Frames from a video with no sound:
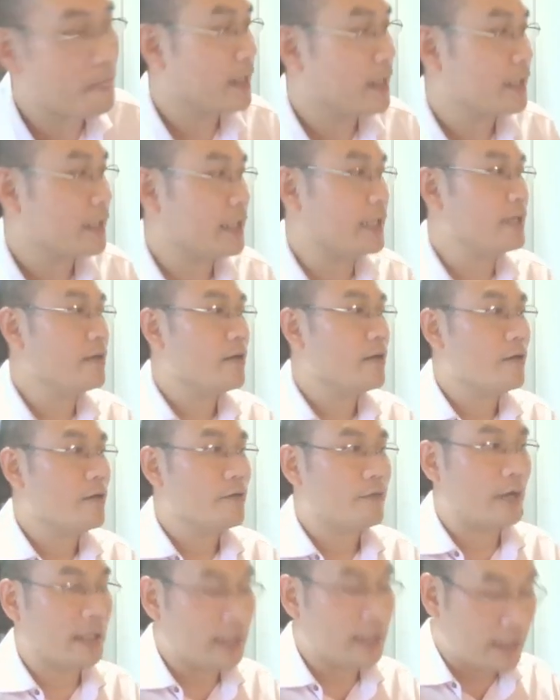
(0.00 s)
Okay.
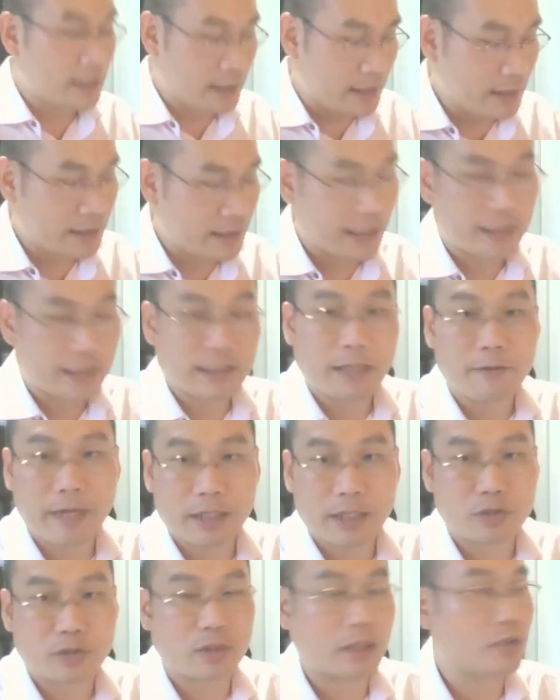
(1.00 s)
Finally, there's some
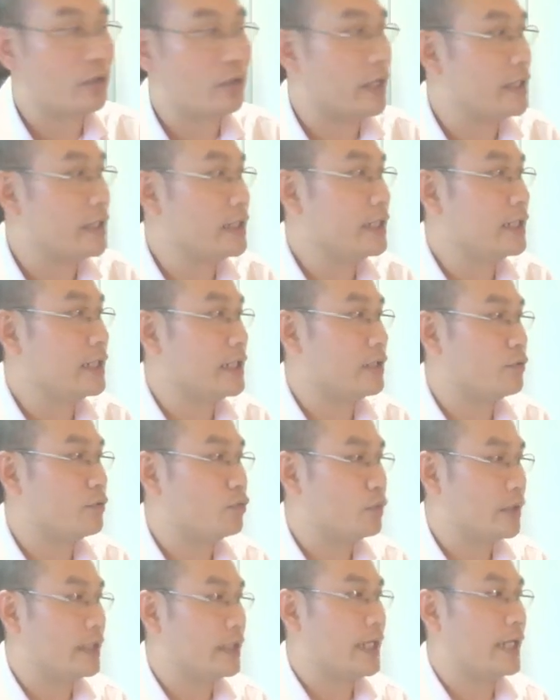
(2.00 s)
extra credit if
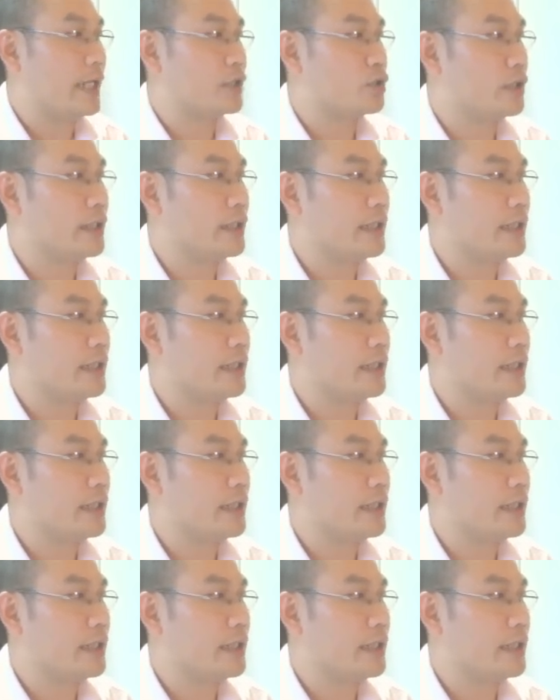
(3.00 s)
we actually